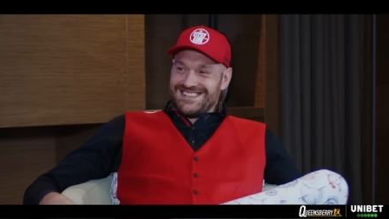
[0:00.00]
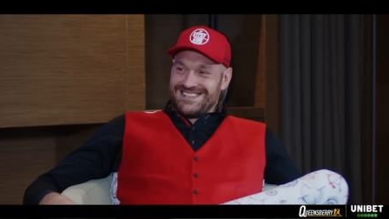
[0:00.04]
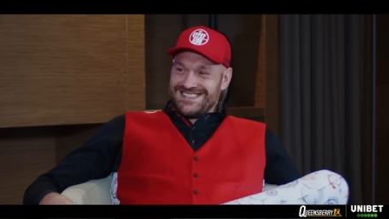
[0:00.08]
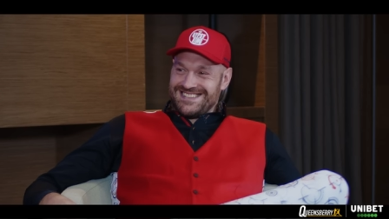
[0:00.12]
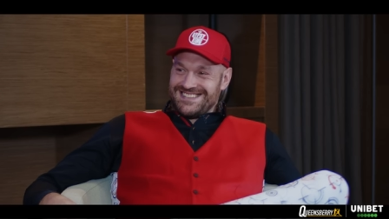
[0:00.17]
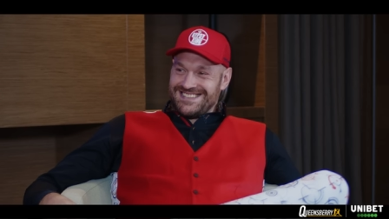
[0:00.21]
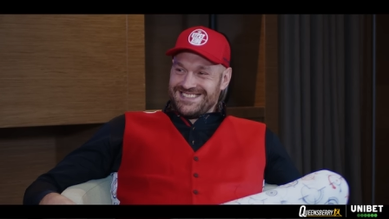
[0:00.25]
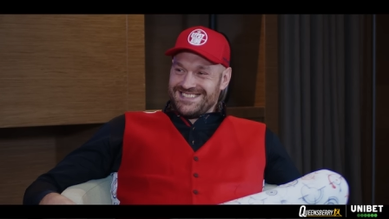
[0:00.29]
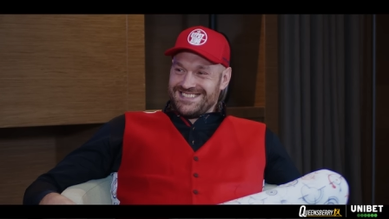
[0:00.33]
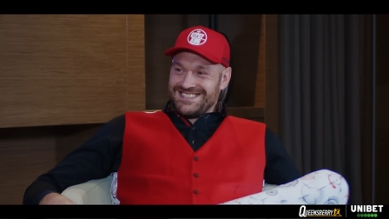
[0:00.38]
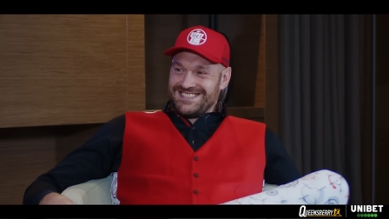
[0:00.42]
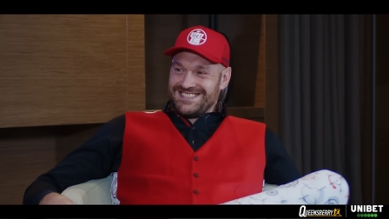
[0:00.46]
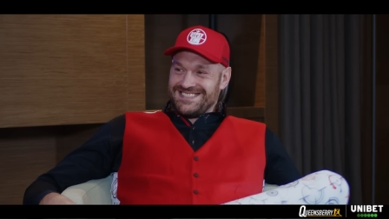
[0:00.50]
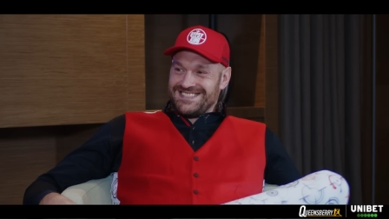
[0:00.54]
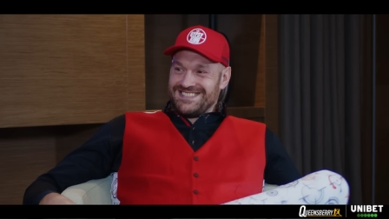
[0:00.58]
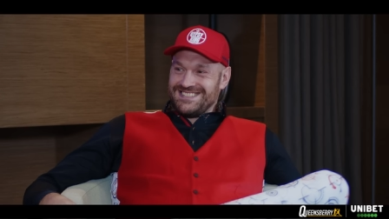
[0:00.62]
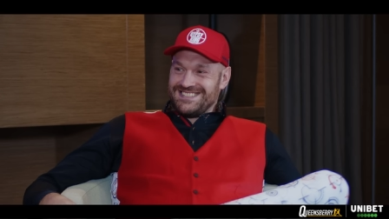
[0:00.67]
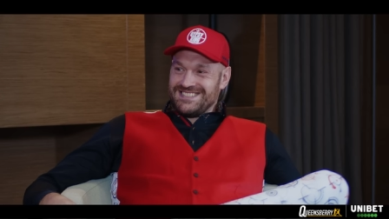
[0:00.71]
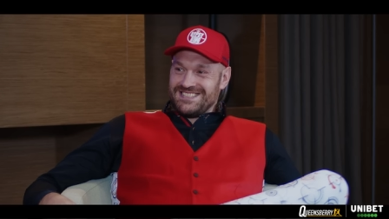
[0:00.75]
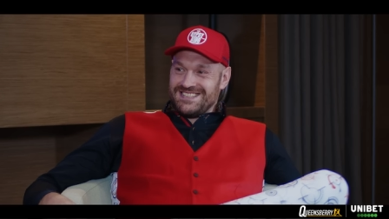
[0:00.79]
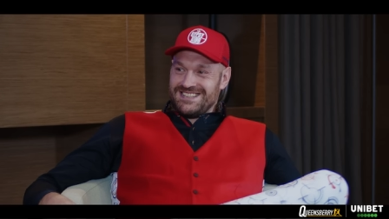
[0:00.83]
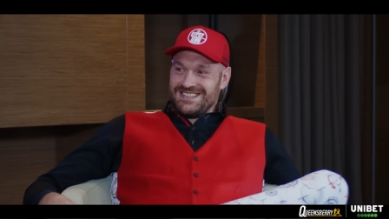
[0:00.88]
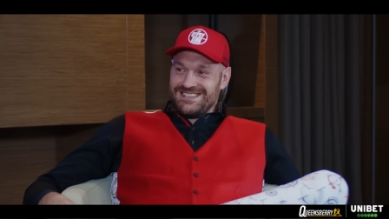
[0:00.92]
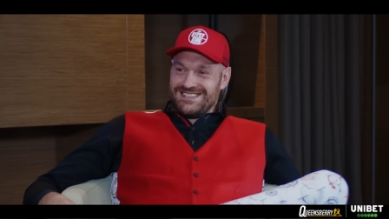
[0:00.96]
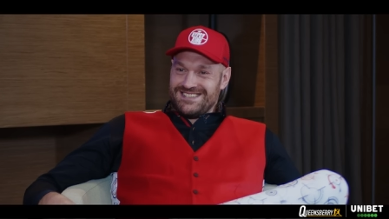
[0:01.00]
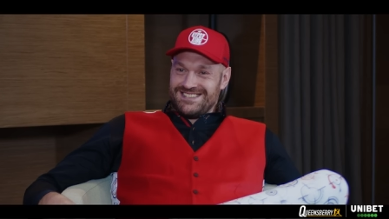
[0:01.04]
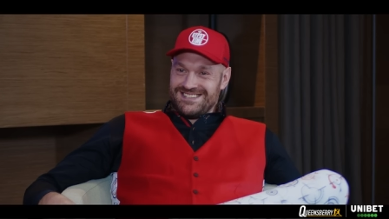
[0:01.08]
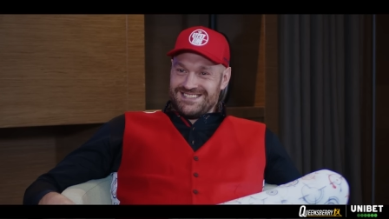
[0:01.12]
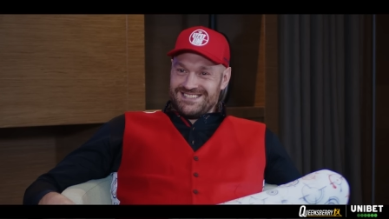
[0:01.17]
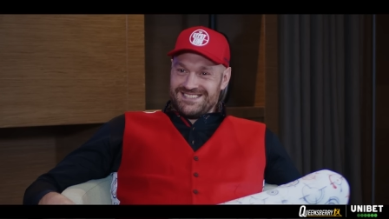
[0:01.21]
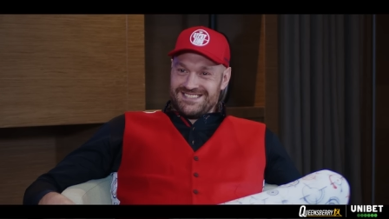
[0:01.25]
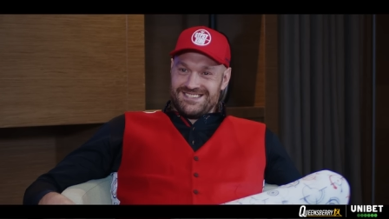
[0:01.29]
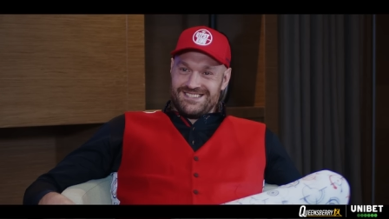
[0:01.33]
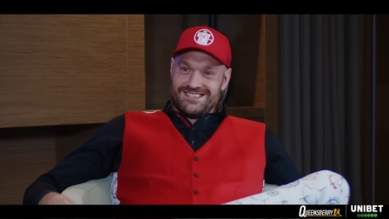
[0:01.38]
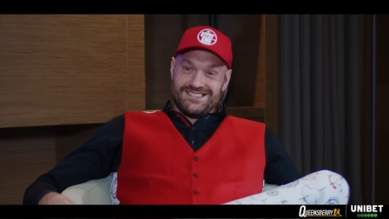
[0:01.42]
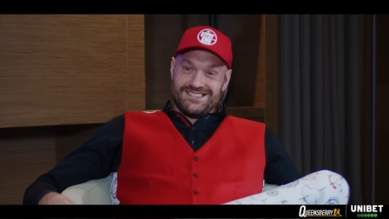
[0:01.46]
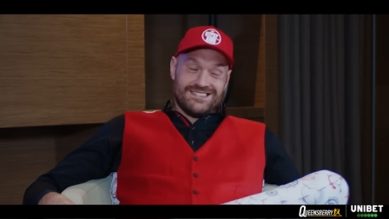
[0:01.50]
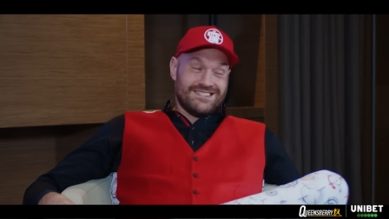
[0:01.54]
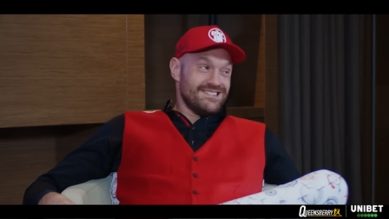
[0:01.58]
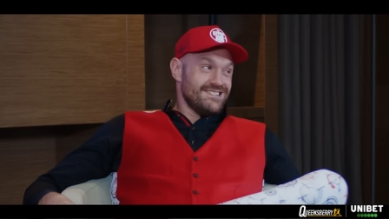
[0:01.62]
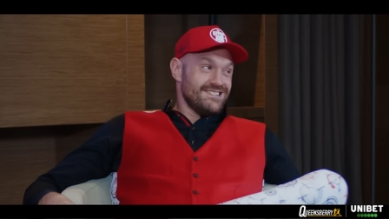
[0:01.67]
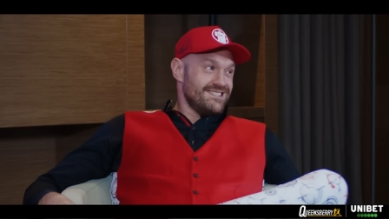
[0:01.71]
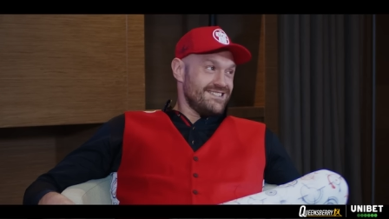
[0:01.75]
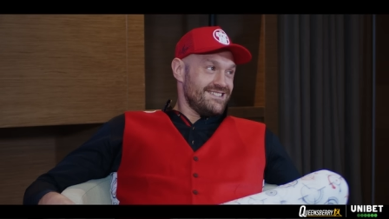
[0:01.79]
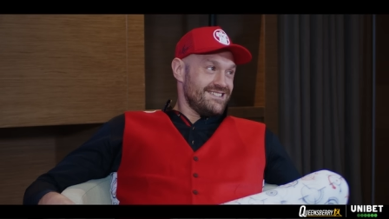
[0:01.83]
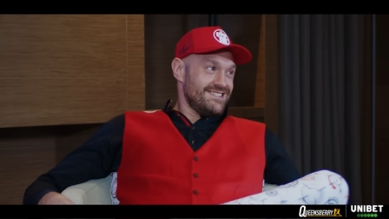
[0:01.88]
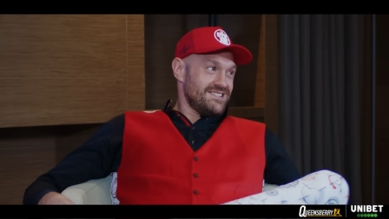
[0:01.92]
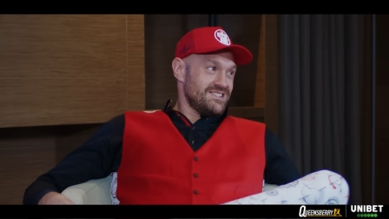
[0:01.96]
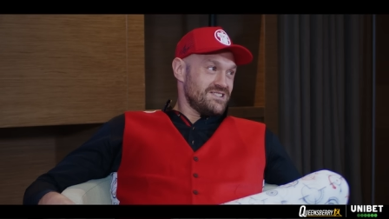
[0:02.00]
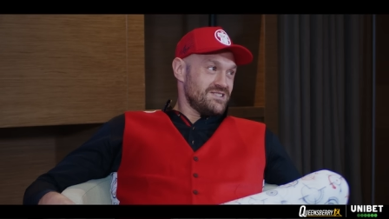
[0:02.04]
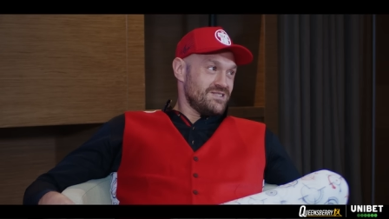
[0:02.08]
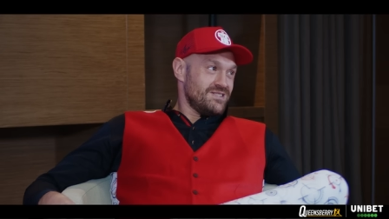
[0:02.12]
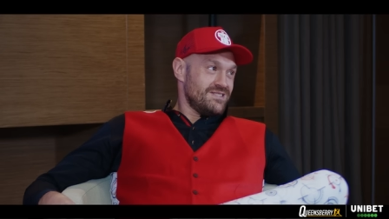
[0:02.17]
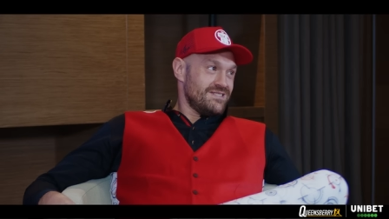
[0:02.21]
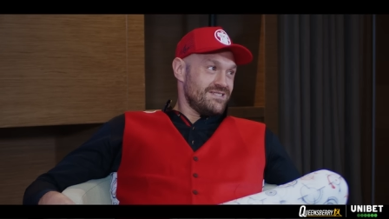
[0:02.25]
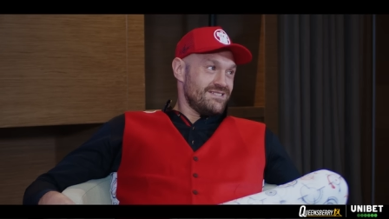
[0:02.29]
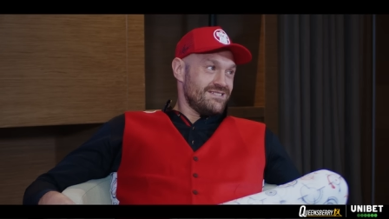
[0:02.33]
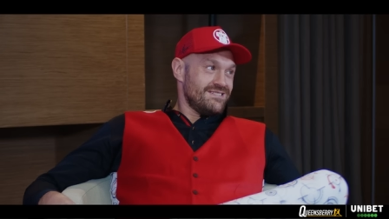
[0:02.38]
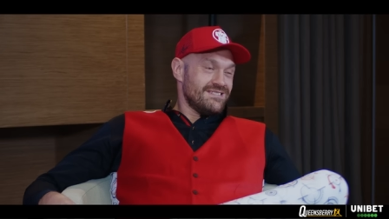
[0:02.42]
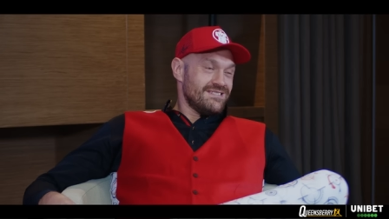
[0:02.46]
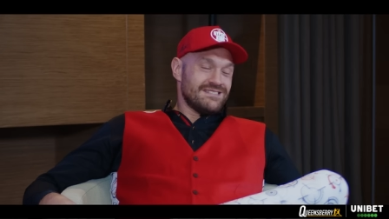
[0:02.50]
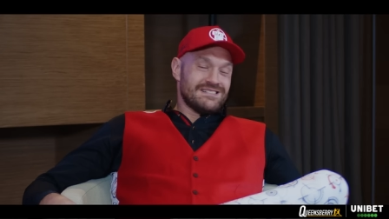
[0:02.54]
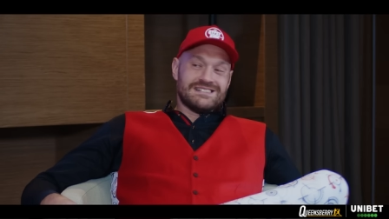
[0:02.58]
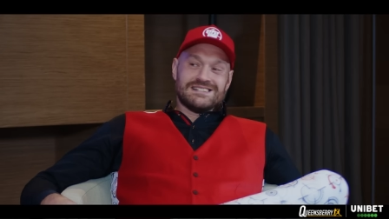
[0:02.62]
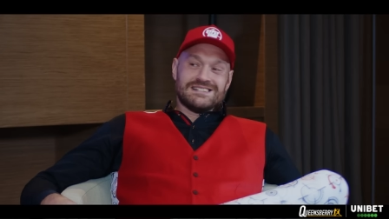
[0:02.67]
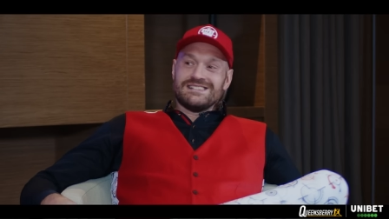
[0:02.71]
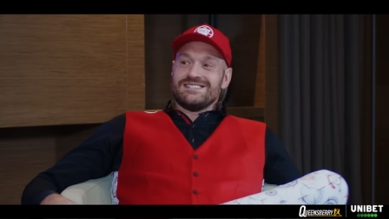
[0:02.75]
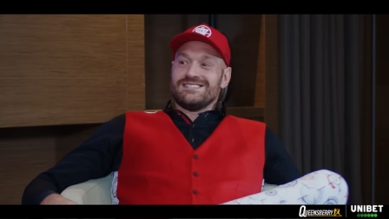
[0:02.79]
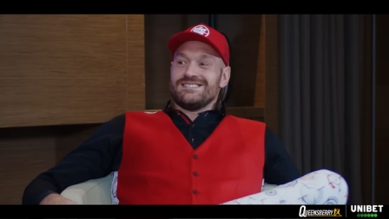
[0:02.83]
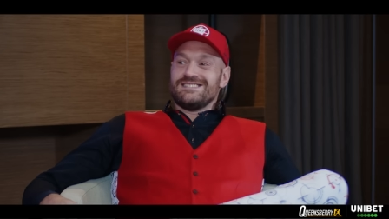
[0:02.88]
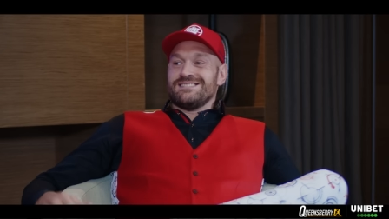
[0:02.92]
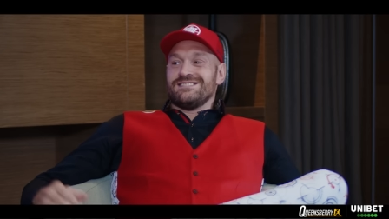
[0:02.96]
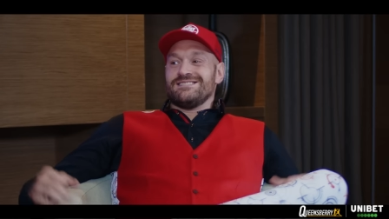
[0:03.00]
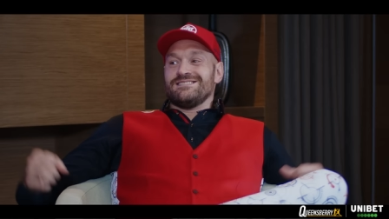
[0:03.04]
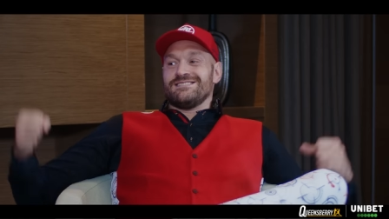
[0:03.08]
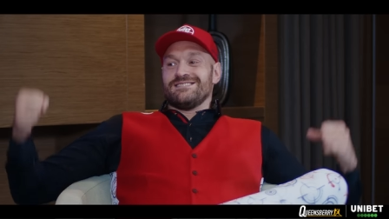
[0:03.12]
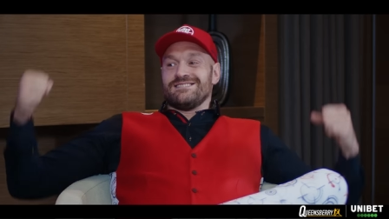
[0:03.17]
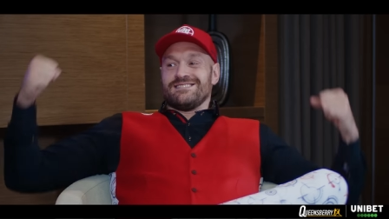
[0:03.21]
You, you're all good for that, yeah? Whatever he wants. Whatever he wants.